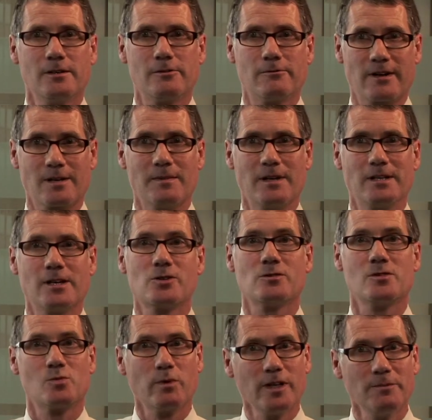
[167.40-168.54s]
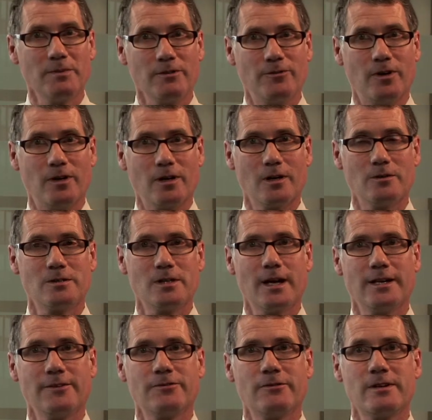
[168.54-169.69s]
the recommendations will be followed,
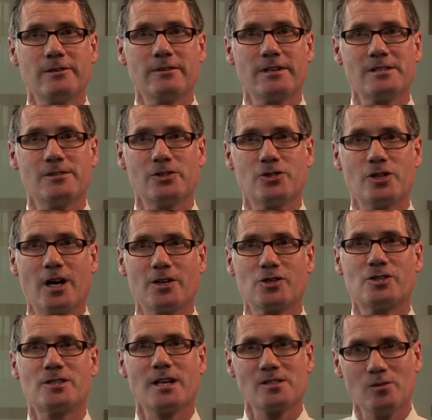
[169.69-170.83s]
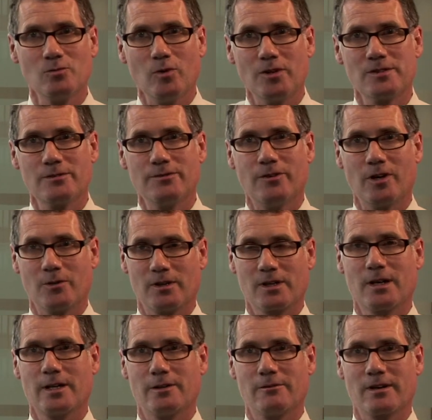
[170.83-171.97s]
and if for any reason the judge doesn't want to follow a
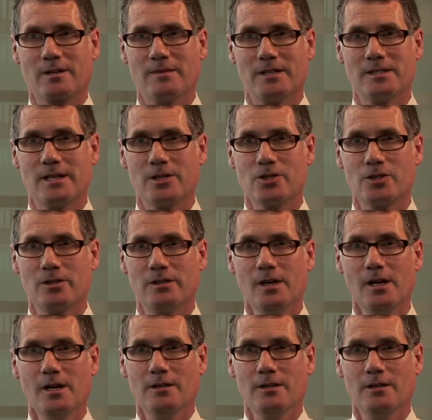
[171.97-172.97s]
clear recommendation,